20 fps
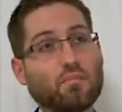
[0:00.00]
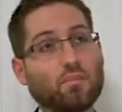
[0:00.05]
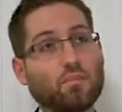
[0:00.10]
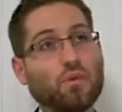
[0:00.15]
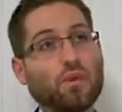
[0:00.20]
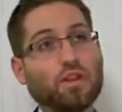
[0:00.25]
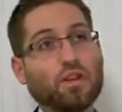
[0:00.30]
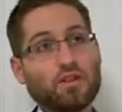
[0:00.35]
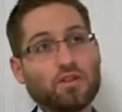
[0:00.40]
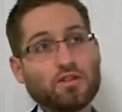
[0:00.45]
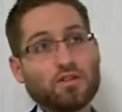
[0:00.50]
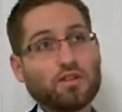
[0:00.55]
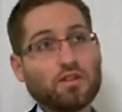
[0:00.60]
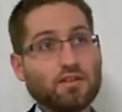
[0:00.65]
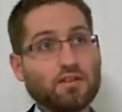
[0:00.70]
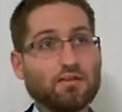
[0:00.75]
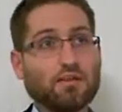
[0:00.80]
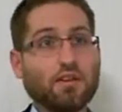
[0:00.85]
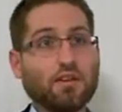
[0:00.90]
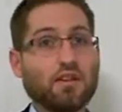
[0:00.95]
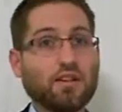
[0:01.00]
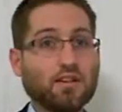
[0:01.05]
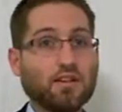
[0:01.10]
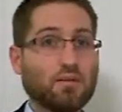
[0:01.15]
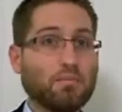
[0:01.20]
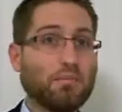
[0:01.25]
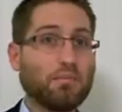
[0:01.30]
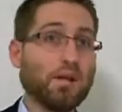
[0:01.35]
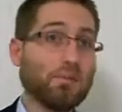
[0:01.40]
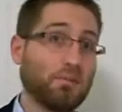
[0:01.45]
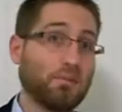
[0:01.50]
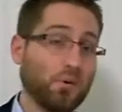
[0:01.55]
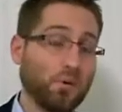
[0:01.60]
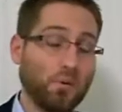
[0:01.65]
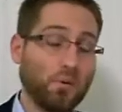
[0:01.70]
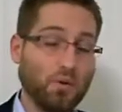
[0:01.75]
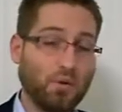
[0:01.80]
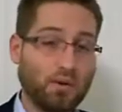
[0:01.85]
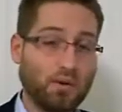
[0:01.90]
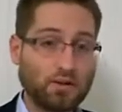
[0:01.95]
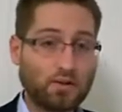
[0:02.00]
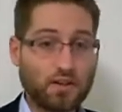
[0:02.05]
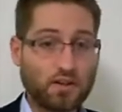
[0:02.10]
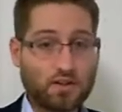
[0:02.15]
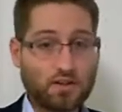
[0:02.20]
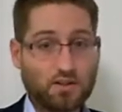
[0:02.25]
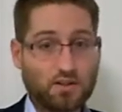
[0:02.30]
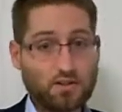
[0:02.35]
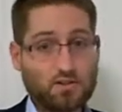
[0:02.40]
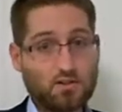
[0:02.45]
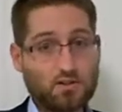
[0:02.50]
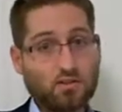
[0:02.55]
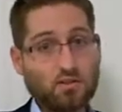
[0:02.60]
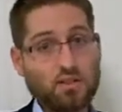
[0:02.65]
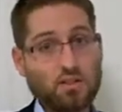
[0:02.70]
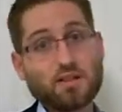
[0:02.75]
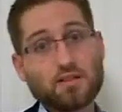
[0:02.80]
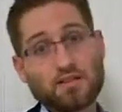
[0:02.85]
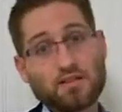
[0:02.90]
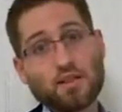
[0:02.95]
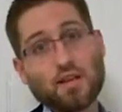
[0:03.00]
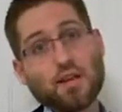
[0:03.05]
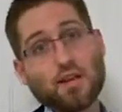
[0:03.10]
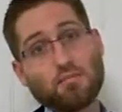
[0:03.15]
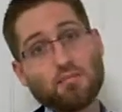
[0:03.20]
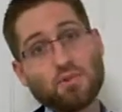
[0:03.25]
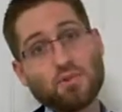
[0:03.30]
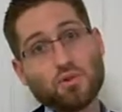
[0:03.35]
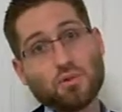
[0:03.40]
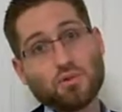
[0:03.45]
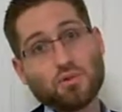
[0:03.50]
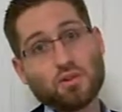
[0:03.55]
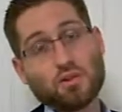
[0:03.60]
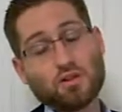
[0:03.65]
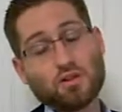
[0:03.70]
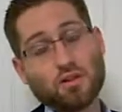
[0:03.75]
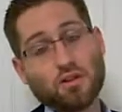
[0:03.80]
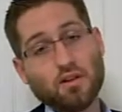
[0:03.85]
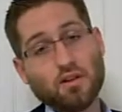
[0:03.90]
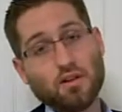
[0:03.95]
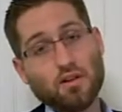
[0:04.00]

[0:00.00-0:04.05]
religiously friendly to people who aren't Christians. So let's say I'm Jewish.